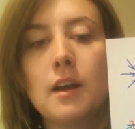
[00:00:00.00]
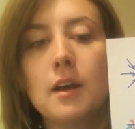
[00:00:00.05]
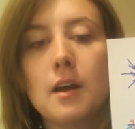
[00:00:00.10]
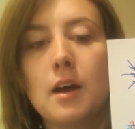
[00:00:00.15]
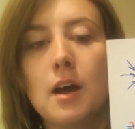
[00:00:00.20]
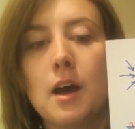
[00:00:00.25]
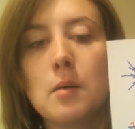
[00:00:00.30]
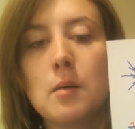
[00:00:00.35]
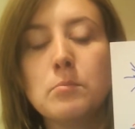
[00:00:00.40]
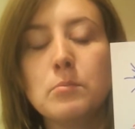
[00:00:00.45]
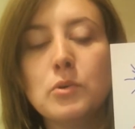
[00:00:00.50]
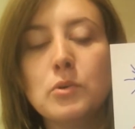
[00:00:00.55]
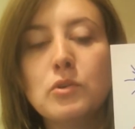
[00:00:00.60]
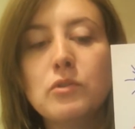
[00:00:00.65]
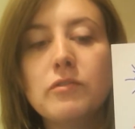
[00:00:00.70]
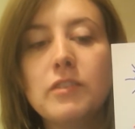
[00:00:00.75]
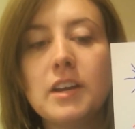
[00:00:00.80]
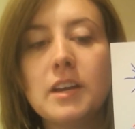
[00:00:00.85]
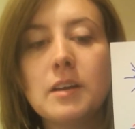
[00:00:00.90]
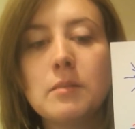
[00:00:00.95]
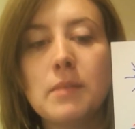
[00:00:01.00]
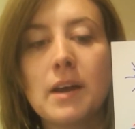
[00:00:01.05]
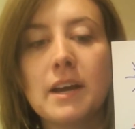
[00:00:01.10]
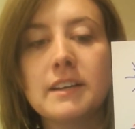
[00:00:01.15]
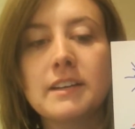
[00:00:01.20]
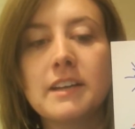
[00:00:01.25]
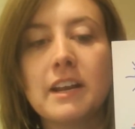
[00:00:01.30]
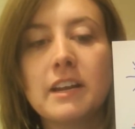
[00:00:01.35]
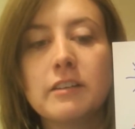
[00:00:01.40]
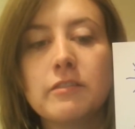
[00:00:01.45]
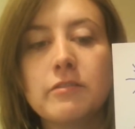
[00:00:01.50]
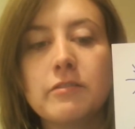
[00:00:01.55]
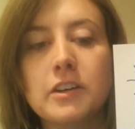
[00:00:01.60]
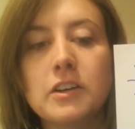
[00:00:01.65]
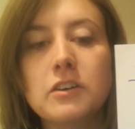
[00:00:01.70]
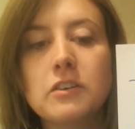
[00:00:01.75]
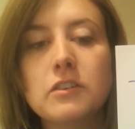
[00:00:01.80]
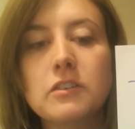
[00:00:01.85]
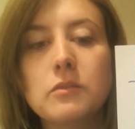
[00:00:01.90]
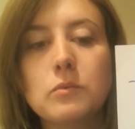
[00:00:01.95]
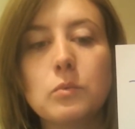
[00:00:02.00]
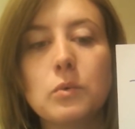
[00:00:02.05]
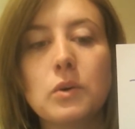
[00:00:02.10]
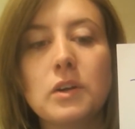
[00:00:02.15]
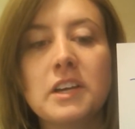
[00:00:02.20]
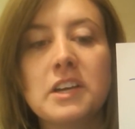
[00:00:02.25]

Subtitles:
a moving magnetic field will